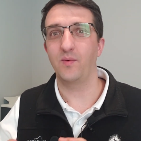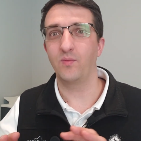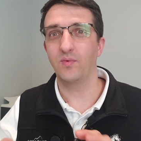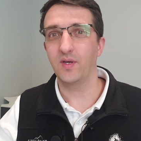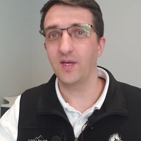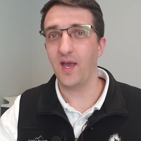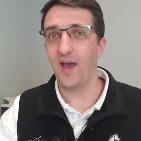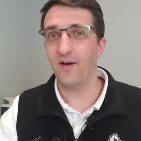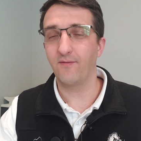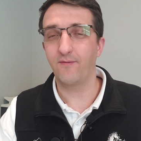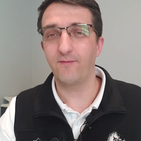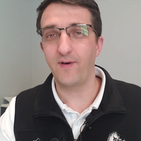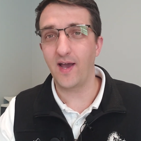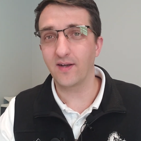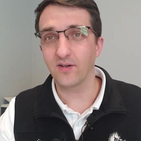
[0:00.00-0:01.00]
we have
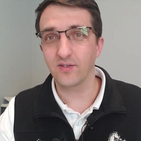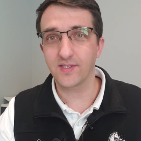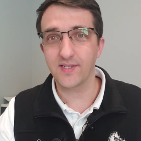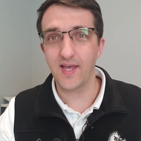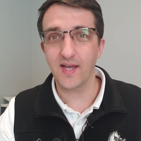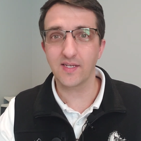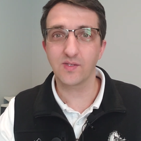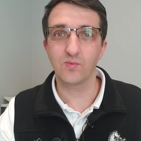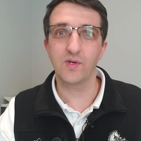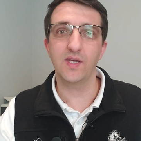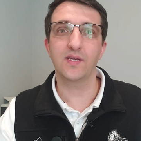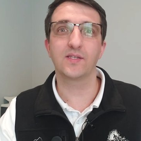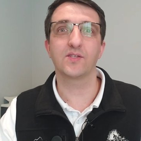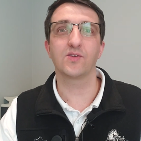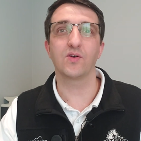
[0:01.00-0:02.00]
finals next
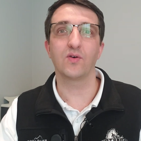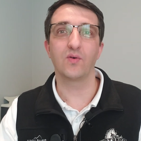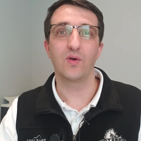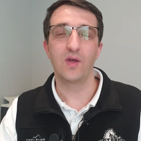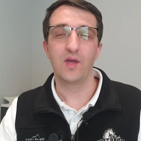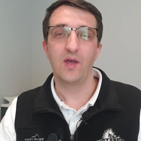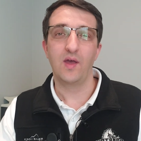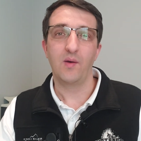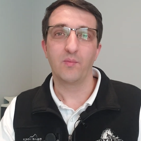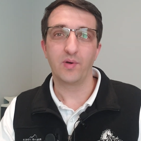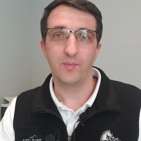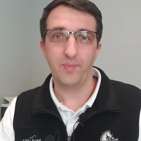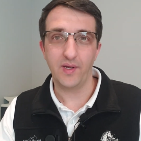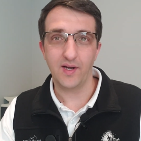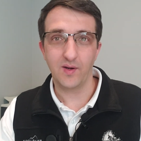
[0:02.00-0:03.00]
week, so
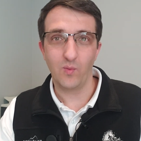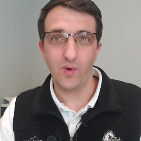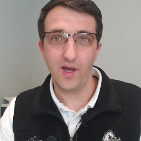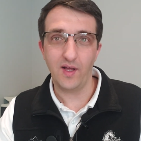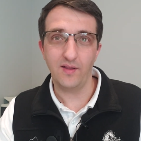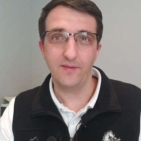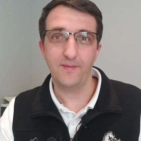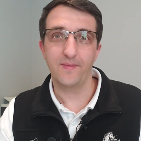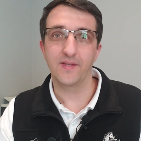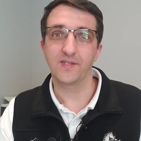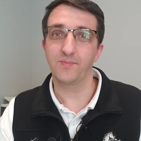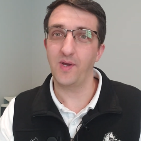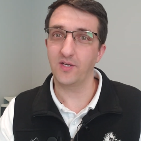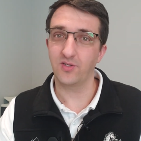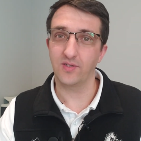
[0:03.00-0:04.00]
prepare well,
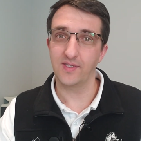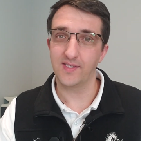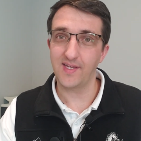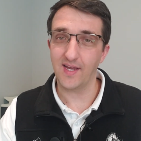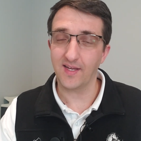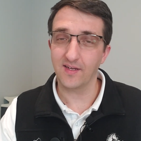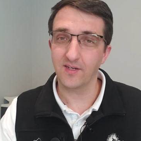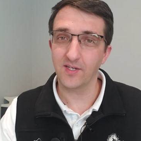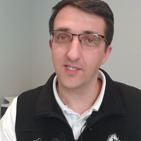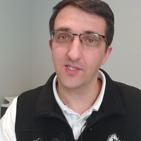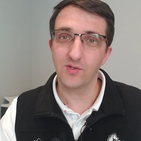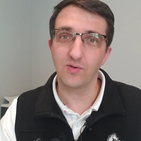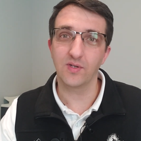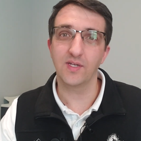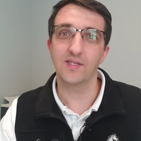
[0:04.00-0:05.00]
especially secondary
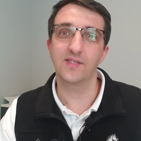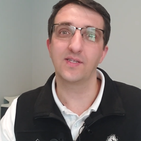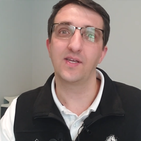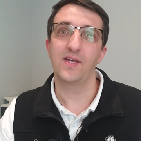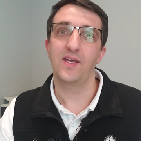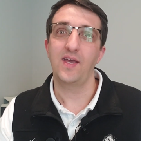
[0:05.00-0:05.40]
students.